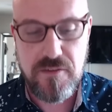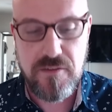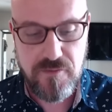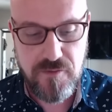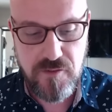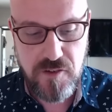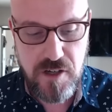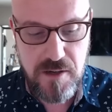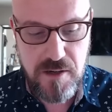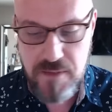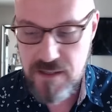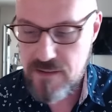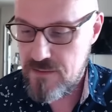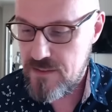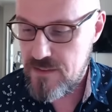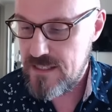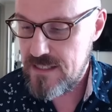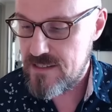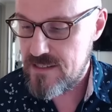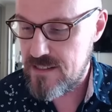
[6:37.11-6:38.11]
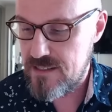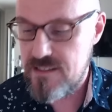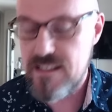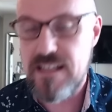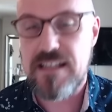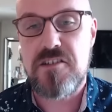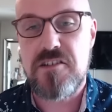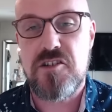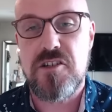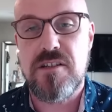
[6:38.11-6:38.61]
from these
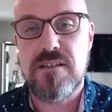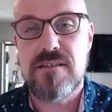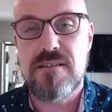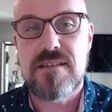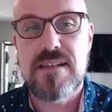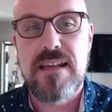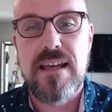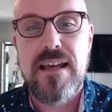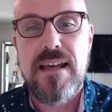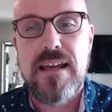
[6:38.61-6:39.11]
addictions.